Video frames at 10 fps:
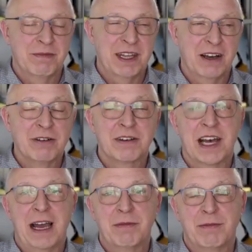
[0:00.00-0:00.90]
the old
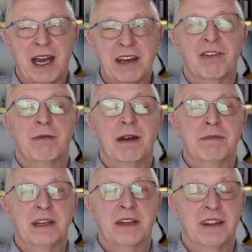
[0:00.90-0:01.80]
times might
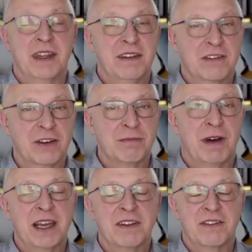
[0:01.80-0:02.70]
remember the Scott
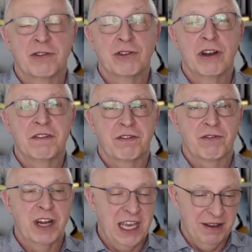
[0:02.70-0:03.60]
Myers rule of
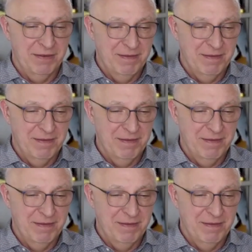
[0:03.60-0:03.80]
3.